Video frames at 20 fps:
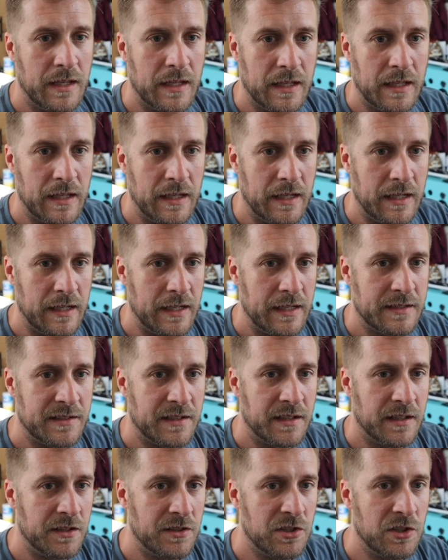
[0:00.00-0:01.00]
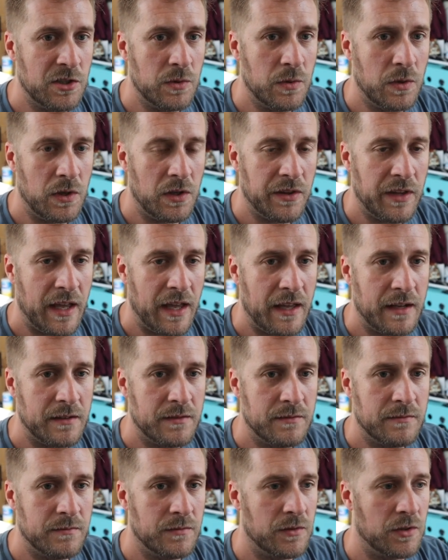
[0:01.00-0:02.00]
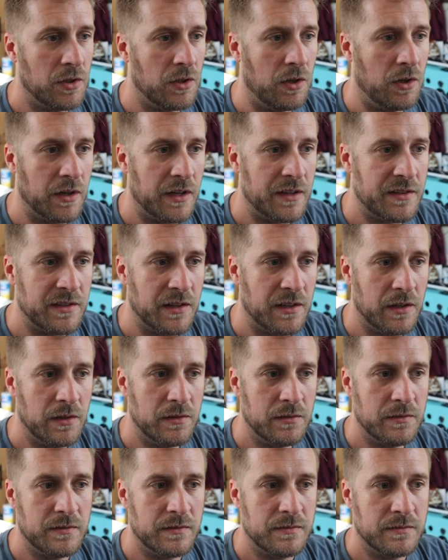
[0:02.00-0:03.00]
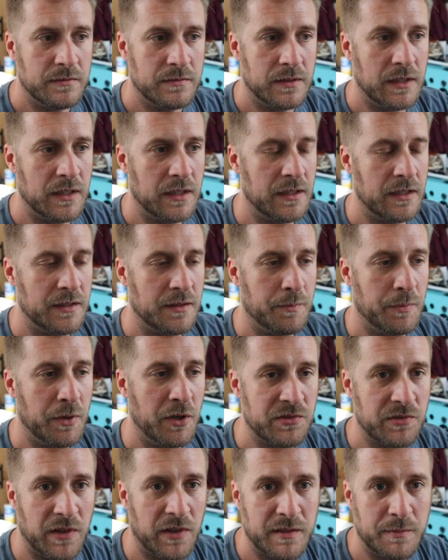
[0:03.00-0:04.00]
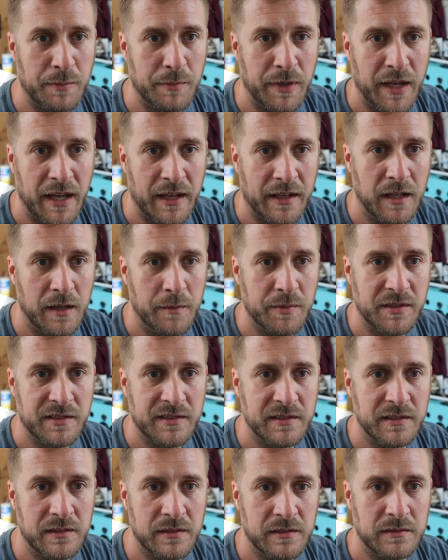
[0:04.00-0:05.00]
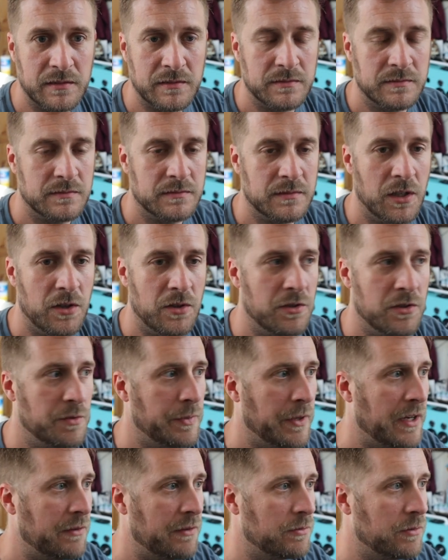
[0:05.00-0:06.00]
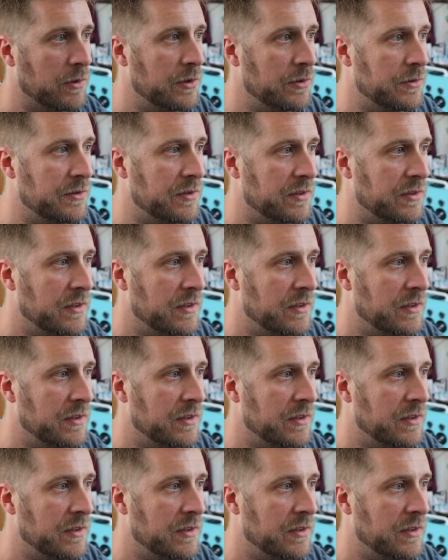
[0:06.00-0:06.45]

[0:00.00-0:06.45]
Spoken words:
It's going to do all that on its own. The Postgres backup is still owned by root.